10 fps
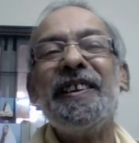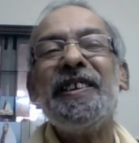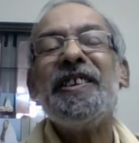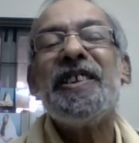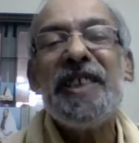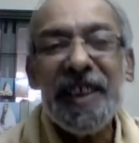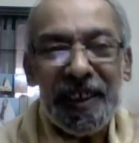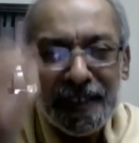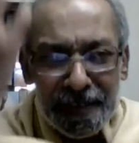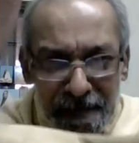
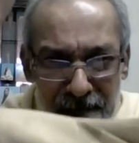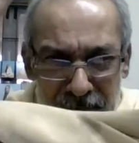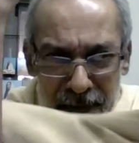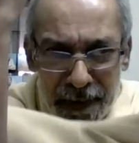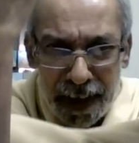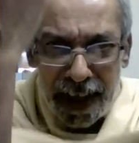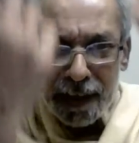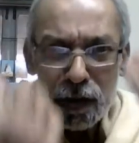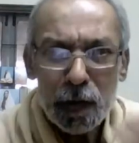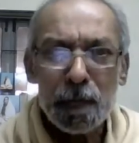she
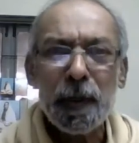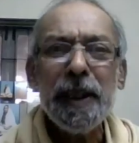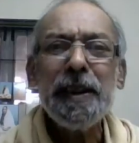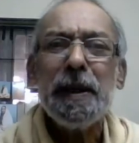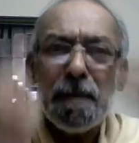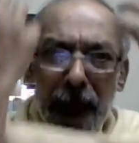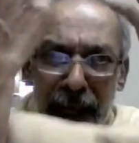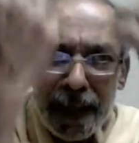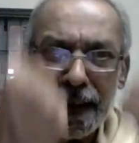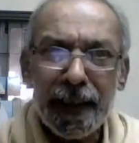tries to bring the
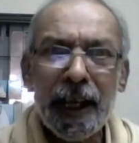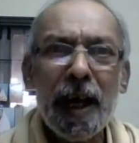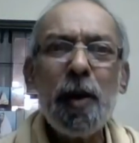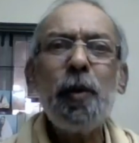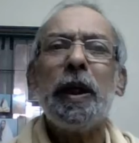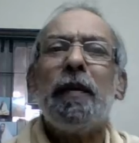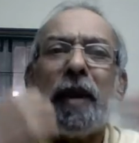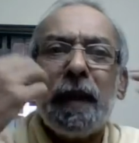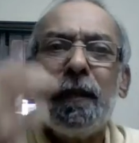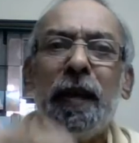mind down.
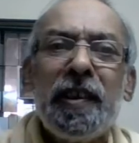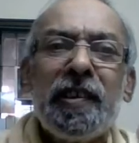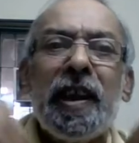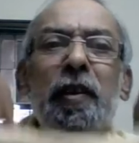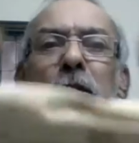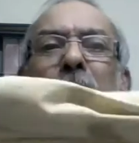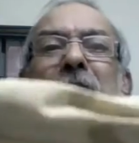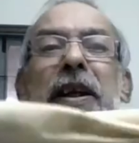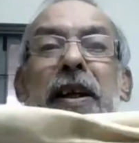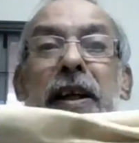Our efforts are to
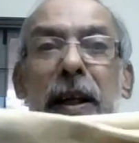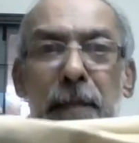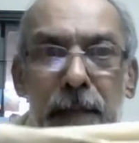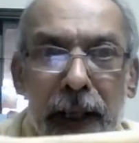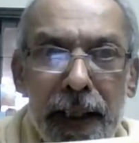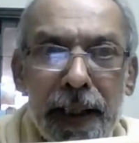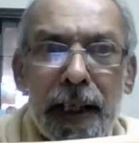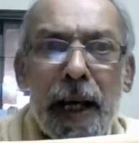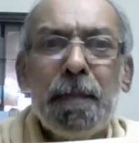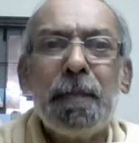bring it up, take it
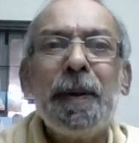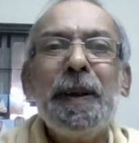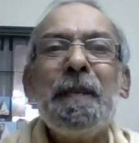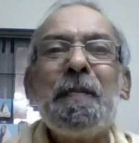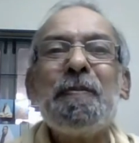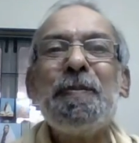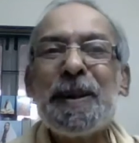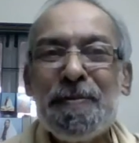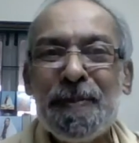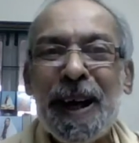up.
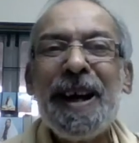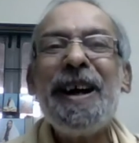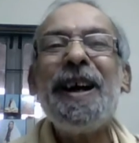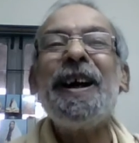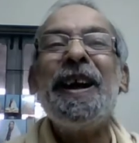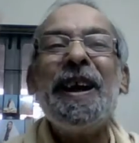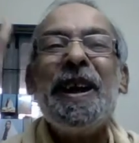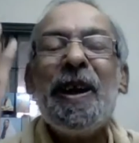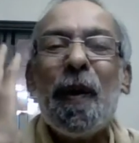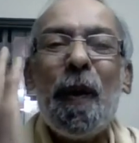But Ma,
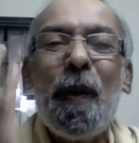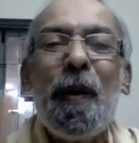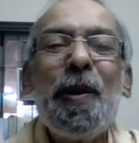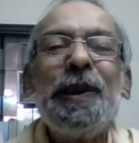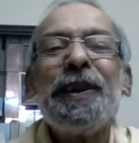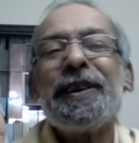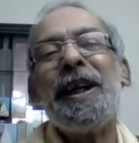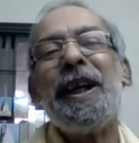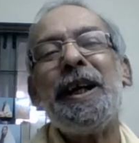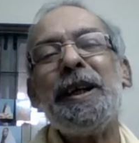all the
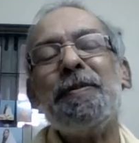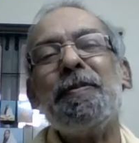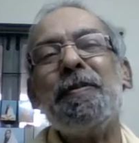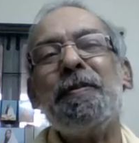time,